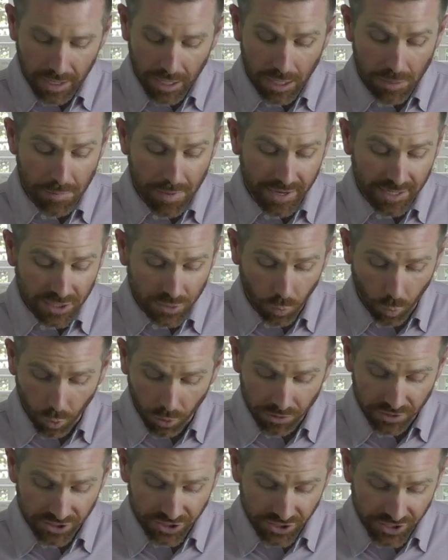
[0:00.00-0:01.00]
He makes
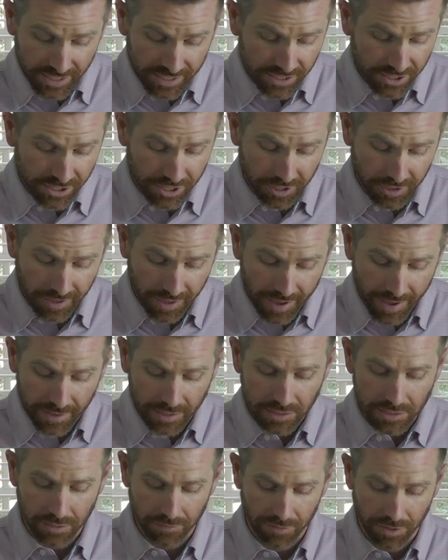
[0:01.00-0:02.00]
wars cease to the
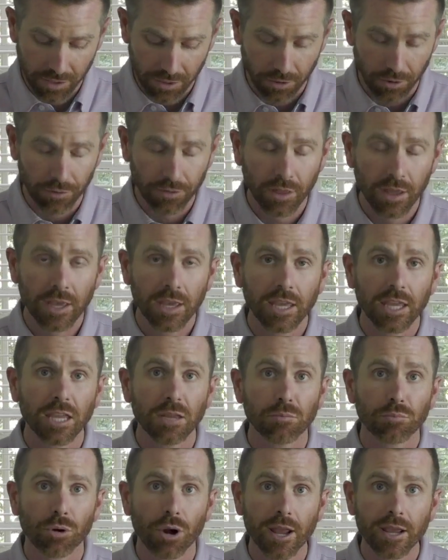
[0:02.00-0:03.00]
ends of the earth.
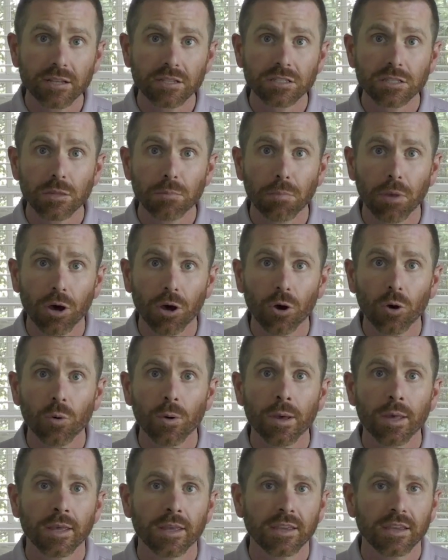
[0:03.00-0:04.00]
He breaks the
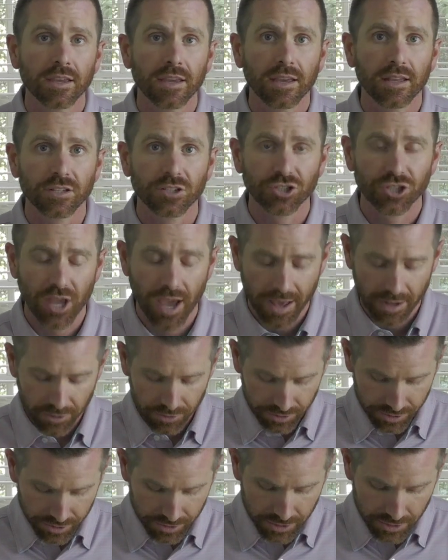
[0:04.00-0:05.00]
bow and
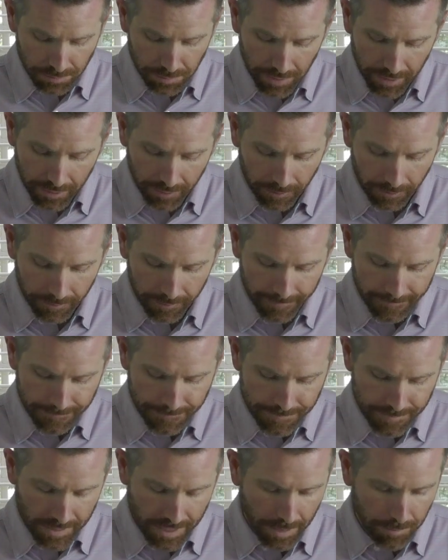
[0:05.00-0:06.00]
shatters the spear
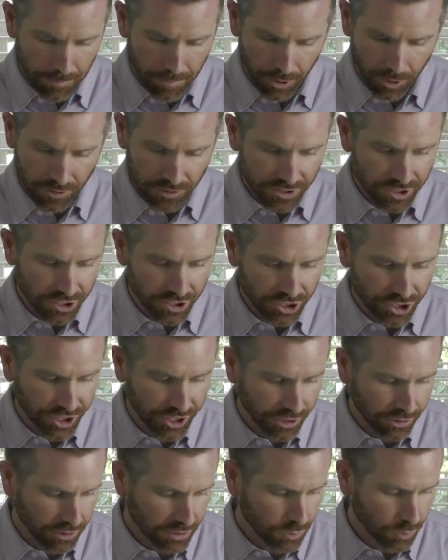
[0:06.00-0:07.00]
and burns the
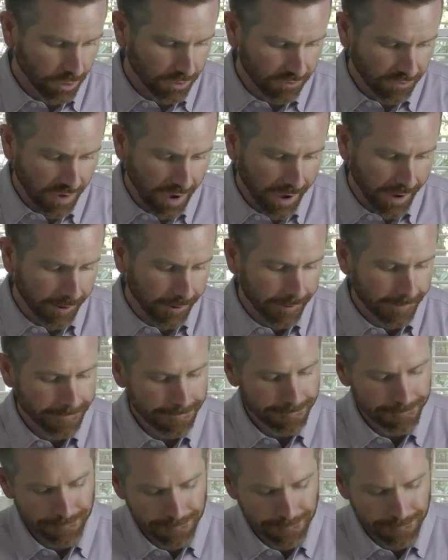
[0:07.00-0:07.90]
shields with fire.